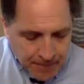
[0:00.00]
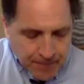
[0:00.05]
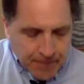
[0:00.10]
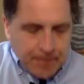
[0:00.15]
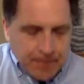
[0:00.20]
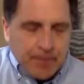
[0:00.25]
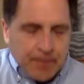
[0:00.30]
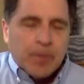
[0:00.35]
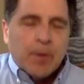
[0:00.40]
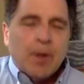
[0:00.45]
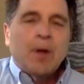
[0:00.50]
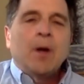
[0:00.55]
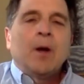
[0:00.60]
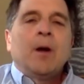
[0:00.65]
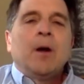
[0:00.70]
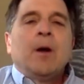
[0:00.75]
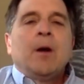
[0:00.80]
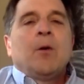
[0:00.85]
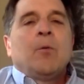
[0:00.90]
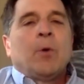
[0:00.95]

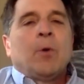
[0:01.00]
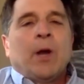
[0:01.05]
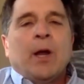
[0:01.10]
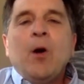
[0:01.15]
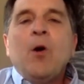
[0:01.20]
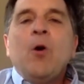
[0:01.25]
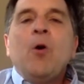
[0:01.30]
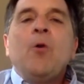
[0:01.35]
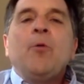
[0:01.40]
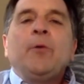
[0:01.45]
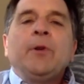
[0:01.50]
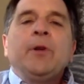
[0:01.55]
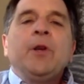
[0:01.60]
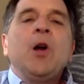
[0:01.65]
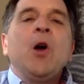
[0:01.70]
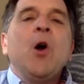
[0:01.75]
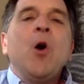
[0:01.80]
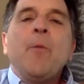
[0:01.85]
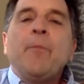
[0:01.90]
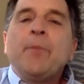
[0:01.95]
Well, I only
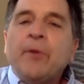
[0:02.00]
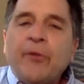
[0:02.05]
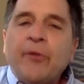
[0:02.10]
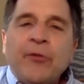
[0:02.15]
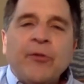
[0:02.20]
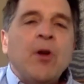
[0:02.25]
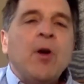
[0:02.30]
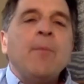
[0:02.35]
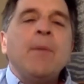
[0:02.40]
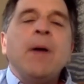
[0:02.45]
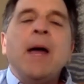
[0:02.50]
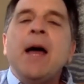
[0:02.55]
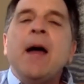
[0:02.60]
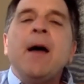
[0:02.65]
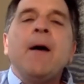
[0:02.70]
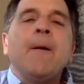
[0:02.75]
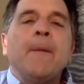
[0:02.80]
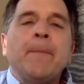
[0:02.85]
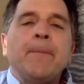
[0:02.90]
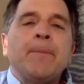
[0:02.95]
hope that
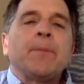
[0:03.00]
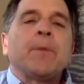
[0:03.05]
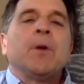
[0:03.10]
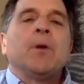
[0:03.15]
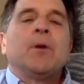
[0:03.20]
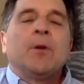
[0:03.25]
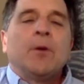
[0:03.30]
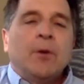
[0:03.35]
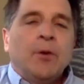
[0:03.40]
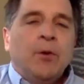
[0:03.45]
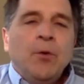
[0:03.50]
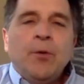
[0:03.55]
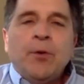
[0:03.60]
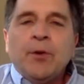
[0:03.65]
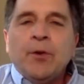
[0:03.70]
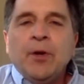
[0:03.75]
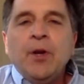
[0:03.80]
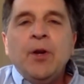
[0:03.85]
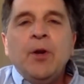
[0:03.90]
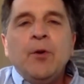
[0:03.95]
somehow you
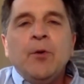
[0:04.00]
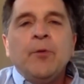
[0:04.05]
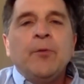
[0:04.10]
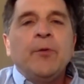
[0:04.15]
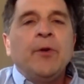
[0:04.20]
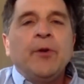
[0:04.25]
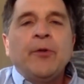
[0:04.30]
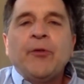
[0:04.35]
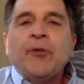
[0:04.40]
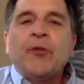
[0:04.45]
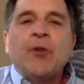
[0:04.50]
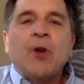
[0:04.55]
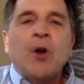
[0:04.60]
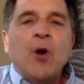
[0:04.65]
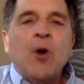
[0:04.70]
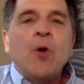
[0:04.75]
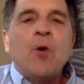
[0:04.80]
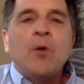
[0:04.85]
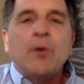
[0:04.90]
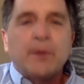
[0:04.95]
can hear this
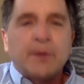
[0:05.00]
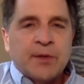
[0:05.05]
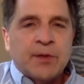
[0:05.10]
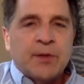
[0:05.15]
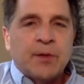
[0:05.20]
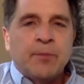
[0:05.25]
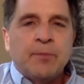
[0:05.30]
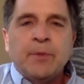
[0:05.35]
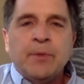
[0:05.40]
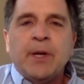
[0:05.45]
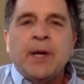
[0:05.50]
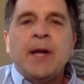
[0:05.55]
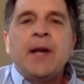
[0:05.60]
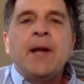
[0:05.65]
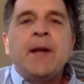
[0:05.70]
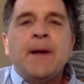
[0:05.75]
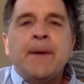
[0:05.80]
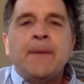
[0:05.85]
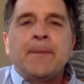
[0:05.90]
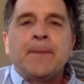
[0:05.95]
song
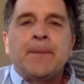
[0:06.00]
someday,